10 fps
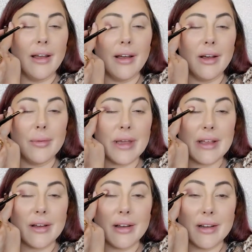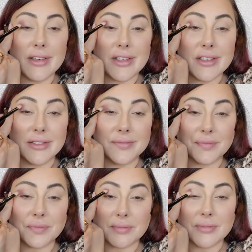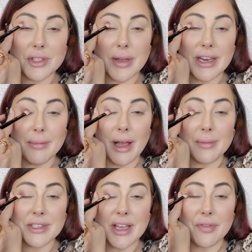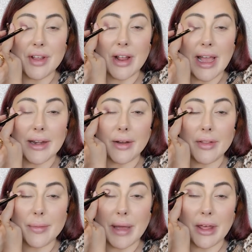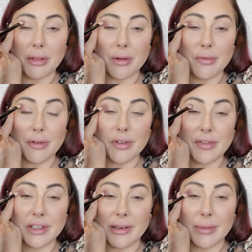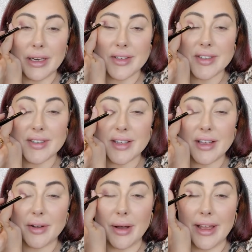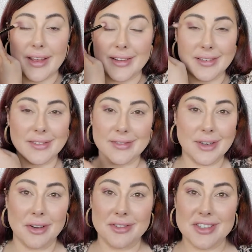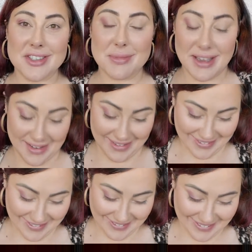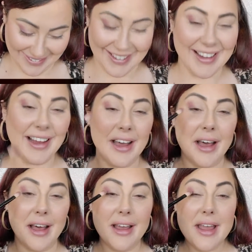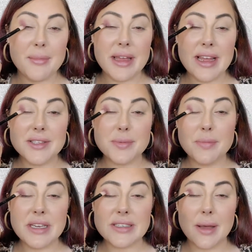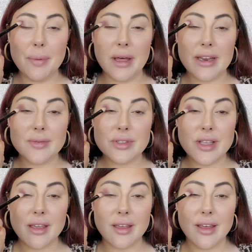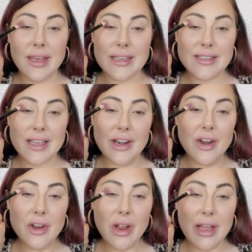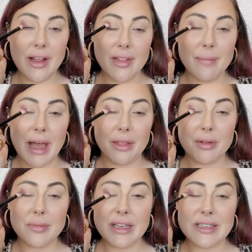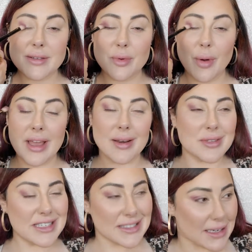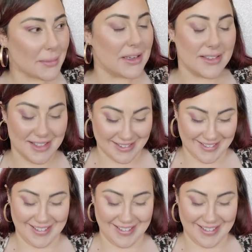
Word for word: Oh my gosh. Do any moms out there hide out in the bathroom for 15 minutes just to get quiet? No, just me. My husband picked up on it. He was like, I know you're hiding out in the bathroom to get some quiet. I was like, damn it.